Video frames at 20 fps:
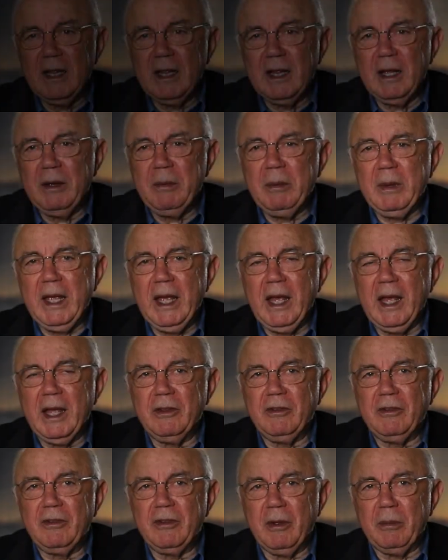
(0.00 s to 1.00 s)
Let me
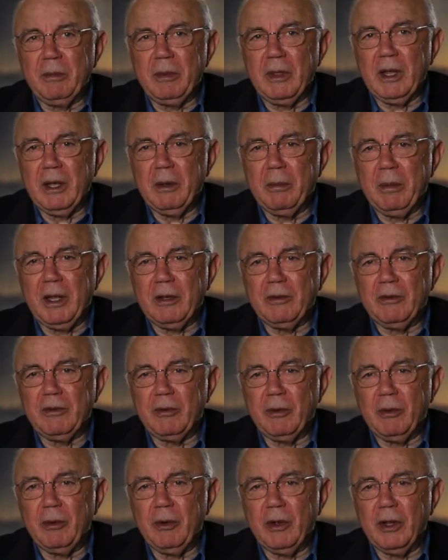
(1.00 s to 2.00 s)
add something about
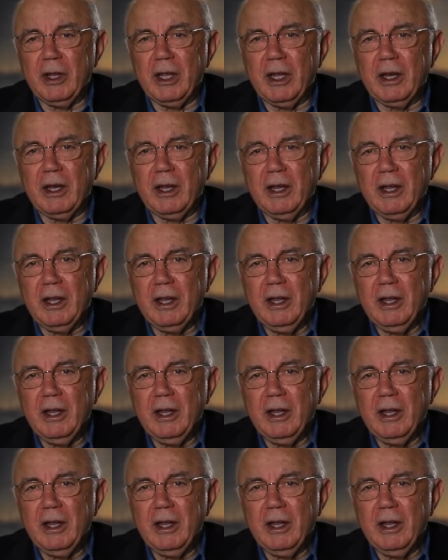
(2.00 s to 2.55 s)
Saroyan.